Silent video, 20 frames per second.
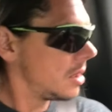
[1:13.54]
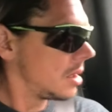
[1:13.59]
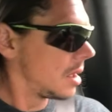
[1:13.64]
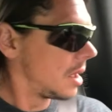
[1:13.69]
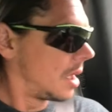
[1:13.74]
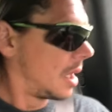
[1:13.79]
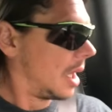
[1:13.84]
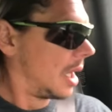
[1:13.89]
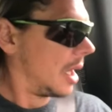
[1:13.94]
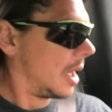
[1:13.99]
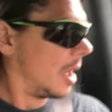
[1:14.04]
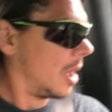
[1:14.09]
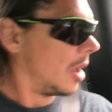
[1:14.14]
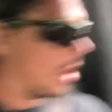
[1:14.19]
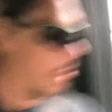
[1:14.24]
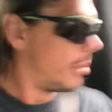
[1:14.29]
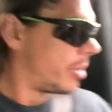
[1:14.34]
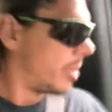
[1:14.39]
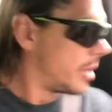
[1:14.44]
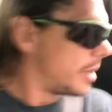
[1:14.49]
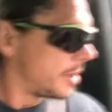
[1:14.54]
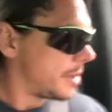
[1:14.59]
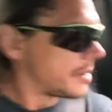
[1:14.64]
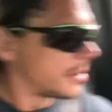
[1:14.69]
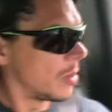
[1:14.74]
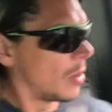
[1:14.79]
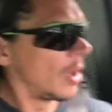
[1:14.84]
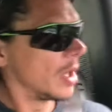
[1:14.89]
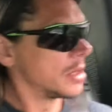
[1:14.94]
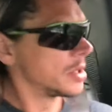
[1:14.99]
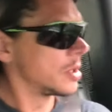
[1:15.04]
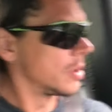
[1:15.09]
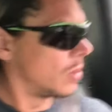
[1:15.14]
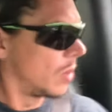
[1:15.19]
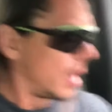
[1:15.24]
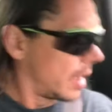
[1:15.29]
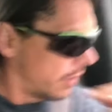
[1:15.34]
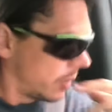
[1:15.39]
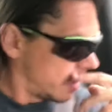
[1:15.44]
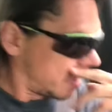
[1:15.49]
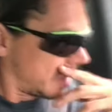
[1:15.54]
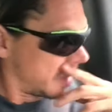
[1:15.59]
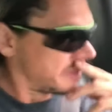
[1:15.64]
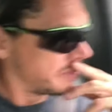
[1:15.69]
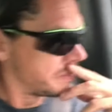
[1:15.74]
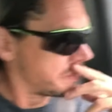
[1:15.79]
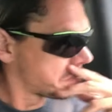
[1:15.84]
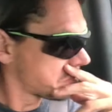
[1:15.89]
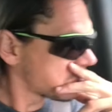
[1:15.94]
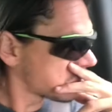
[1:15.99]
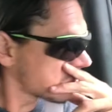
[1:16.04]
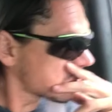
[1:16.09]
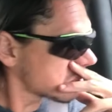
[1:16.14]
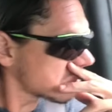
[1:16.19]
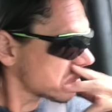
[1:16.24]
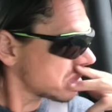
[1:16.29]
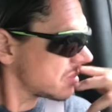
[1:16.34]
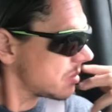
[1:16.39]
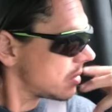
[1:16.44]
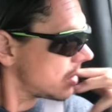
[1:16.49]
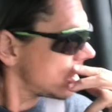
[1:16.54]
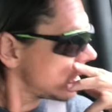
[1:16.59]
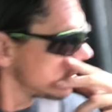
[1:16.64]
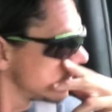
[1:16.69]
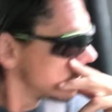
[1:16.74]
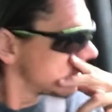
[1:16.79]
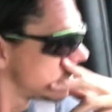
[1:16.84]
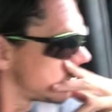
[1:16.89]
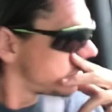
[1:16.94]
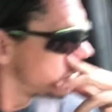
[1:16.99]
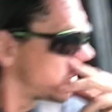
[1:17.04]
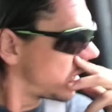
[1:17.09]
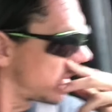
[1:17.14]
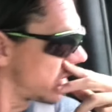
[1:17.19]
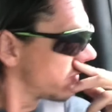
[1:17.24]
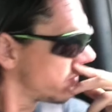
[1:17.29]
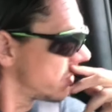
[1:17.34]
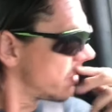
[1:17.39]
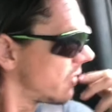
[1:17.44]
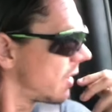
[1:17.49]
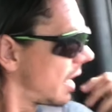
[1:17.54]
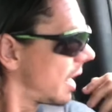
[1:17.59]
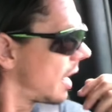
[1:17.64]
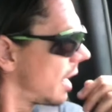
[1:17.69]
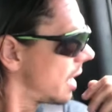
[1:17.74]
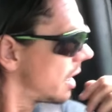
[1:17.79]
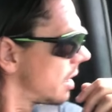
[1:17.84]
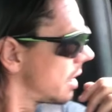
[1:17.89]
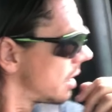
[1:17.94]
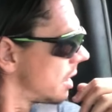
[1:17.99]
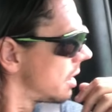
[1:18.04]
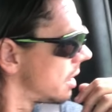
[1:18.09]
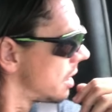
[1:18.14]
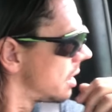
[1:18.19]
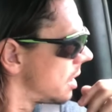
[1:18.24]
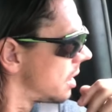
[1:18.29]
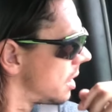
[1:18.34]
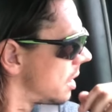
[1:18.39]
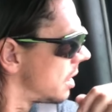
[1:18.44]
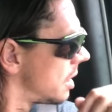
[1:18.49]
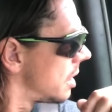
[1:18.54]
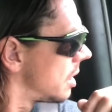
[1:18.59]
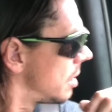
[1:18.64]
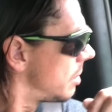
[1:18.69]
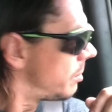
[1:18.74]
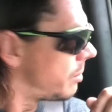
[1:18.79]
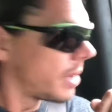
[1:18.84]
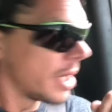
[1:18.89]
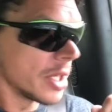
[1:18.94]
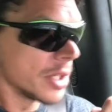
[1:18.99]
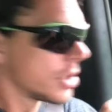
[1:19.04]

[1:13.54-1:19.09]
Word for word: and hope watch the weather and just check for that and make